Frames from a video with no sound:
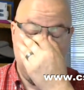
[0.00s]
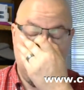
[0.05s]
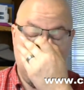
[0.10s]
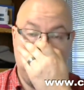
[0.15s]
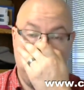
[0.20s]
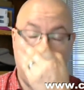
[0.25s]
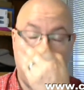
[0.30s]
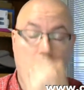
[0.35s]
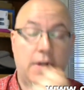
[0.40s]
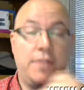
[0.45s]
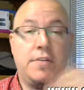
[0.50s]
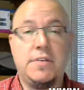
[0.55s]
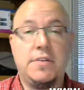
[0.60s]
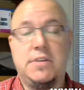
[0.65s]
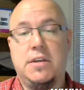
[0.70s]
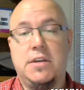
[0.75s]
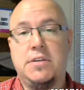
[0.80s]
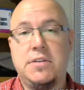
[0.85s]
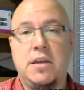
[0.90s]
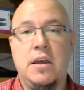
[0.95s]
in
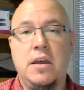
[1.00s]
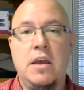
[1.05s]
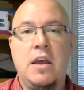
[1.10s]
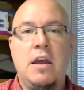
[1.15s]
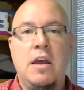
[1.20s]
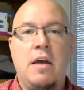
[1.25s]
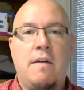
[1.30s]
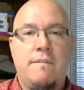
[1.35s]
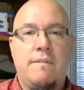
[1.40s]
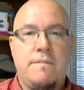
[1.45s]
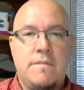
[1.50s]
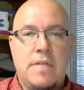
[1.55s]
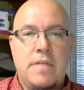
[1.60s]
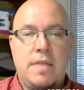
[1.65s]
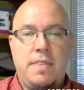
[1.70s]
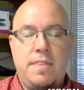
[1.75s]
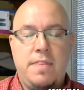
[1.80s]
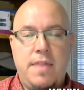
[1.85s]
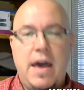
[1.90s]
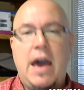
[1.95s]
parenthesis,
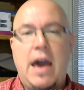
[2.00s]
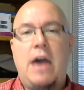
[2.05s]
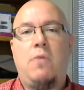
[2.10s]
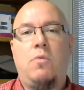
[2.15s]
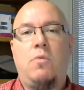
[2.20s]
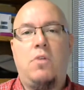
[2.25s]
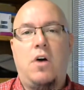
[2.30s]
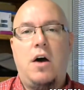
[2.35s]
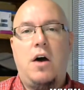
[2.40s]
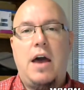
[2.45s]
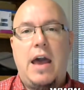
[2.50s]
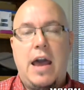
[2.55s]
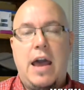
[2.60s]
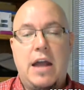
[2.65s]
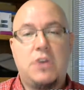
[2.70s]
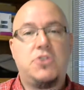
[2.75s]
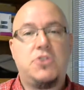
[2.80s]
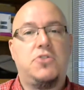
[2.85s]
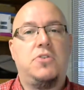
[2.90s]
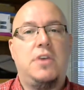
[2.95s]
that will
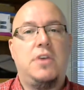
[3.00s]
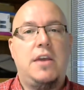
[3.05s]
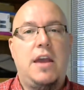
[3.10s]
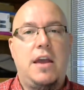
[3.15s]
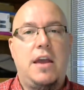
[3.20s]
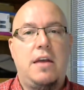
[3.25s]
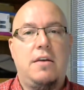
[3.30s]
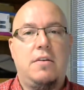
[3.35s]
actually